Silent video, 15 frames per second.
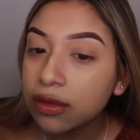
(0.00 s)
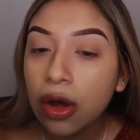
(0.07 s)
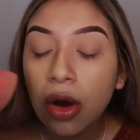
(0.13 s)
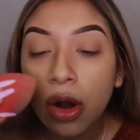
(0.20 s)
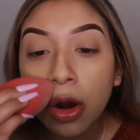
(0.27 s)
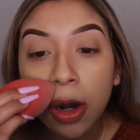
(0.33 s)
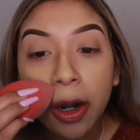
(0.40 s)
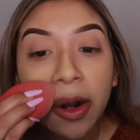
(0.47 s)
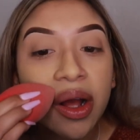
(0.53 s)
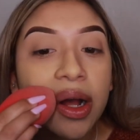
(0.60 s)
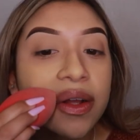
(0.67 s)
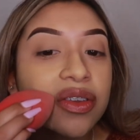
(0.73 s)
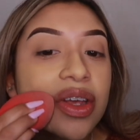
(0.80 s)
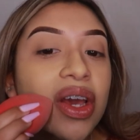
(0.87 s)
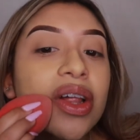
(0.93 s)
car
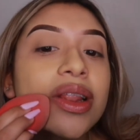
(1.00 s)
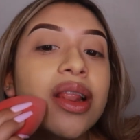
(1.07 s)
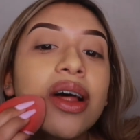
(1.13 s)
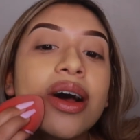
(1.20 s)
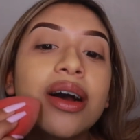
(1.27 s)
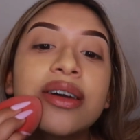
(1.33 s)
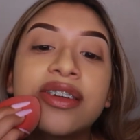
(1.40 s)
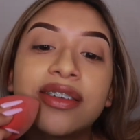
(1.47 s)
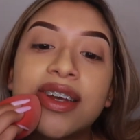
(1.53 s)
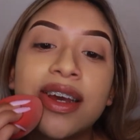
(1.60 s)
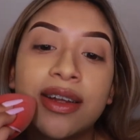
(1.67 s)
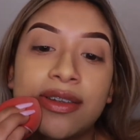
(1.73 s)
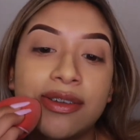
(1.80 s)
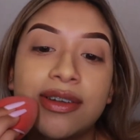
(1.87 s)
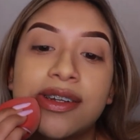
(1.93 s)
has a long
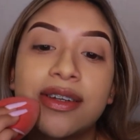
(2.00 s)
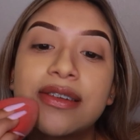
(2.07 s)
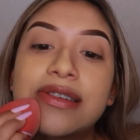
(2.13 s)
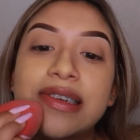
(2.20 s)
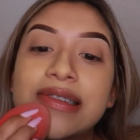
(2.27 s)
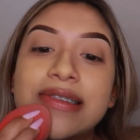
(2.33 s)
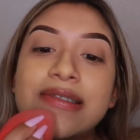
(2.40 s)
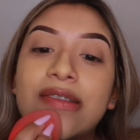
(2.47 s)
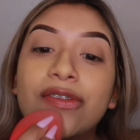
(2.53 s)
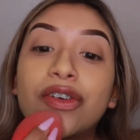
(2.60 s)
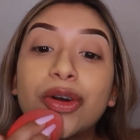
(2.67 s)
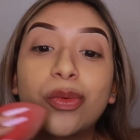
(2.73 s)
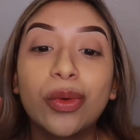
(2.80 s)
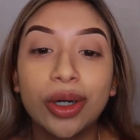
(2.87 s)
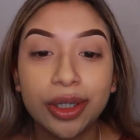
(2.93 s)
tail on it,
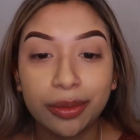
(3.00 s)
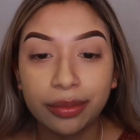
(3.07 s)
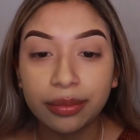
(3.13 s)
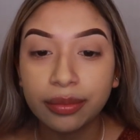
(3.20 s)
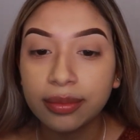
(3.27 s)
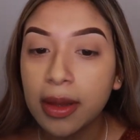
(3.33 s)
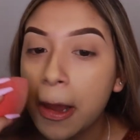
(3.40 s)
for one.